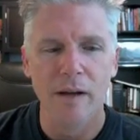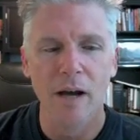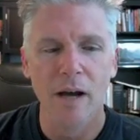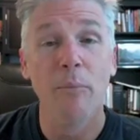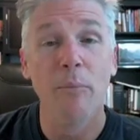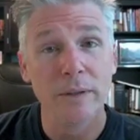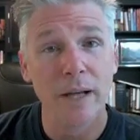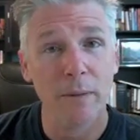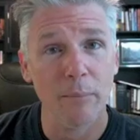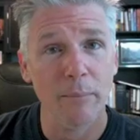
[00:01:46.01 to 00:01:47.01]
abort
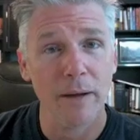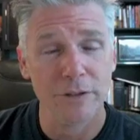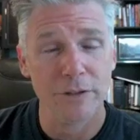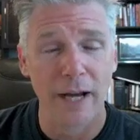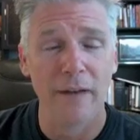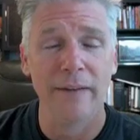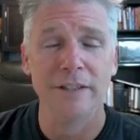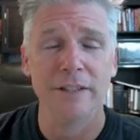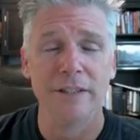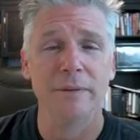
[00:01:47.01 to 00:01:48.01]
a child that
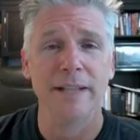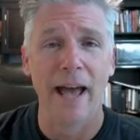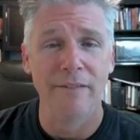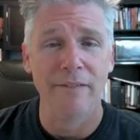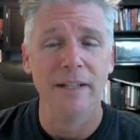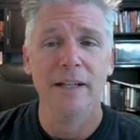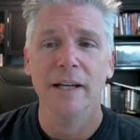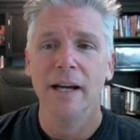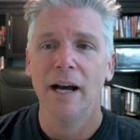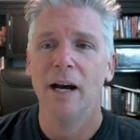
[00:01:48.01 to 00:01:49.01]
she was having
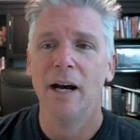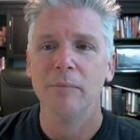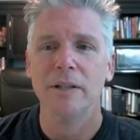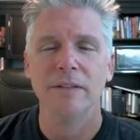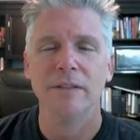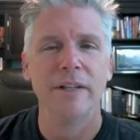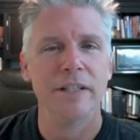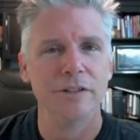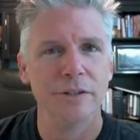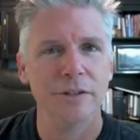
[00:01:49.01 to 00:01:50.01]
because of an
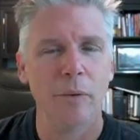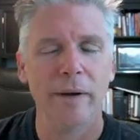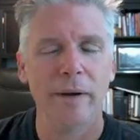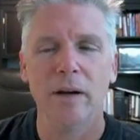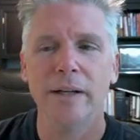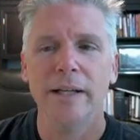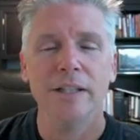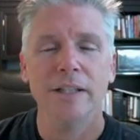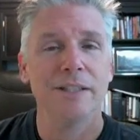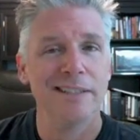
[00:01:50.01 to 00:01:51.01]
issue going on.
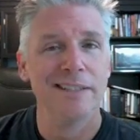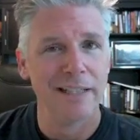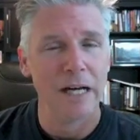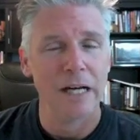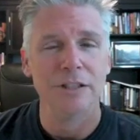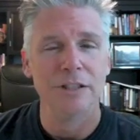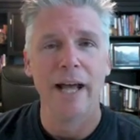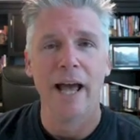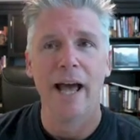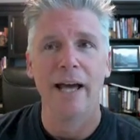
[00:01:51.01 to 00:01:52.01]
She did not.
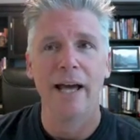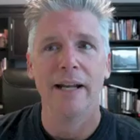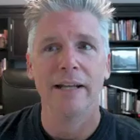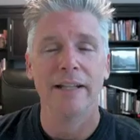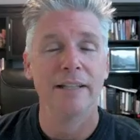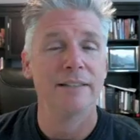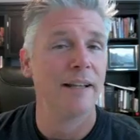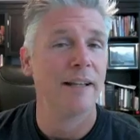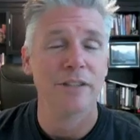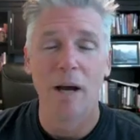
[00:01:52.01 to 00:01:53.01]
They said
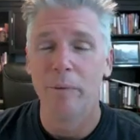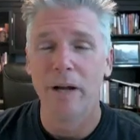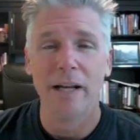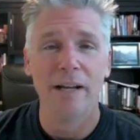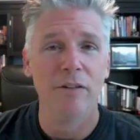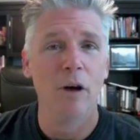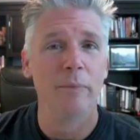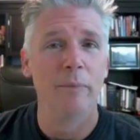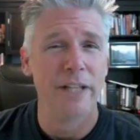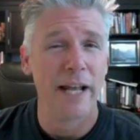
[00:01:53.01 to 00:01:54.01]
the child would not live long,
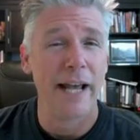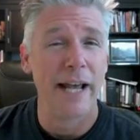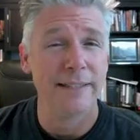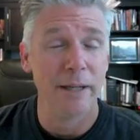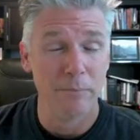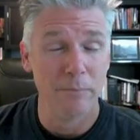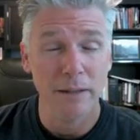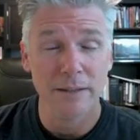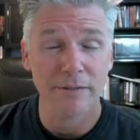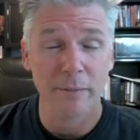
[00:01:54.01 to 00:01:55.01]
but she had 18
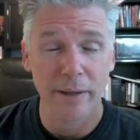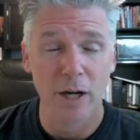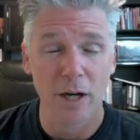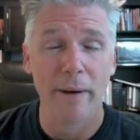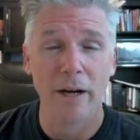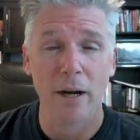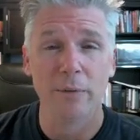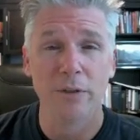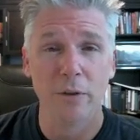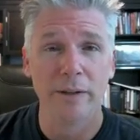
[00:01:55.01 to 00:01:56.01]
months, if I'm getting all my
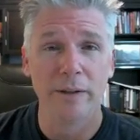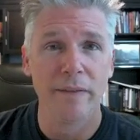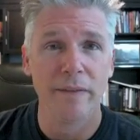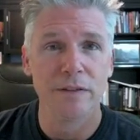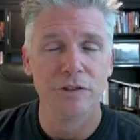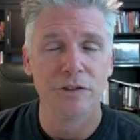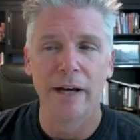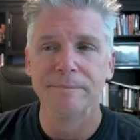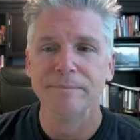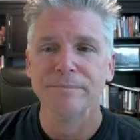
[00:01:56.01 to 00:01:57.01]
numbers correct, with this
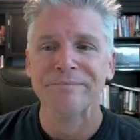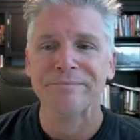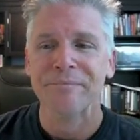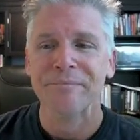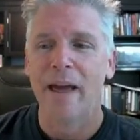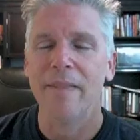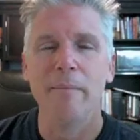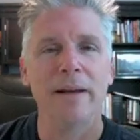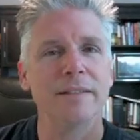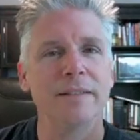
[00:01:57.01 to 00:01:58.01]
child. And the
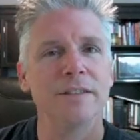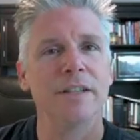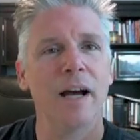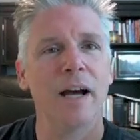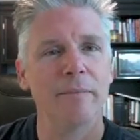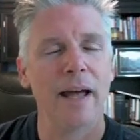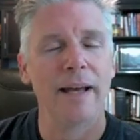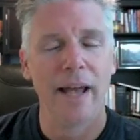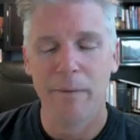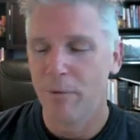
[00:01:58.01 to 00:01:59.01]
message
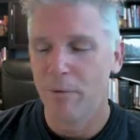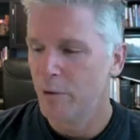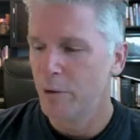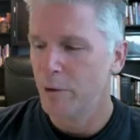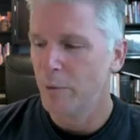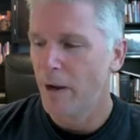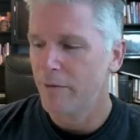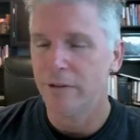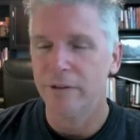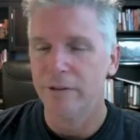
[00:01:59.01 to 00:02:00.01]
that came through
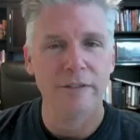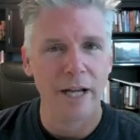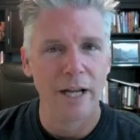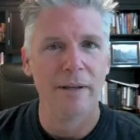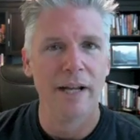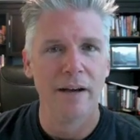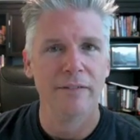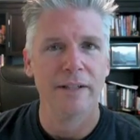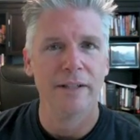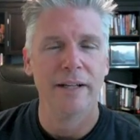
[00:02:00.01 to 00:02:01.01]
after Jamie and
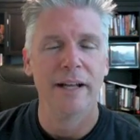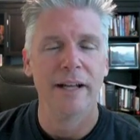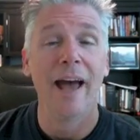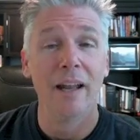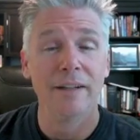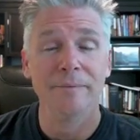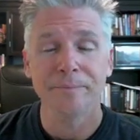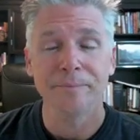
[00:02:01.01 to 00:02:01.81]
Evan and Helen,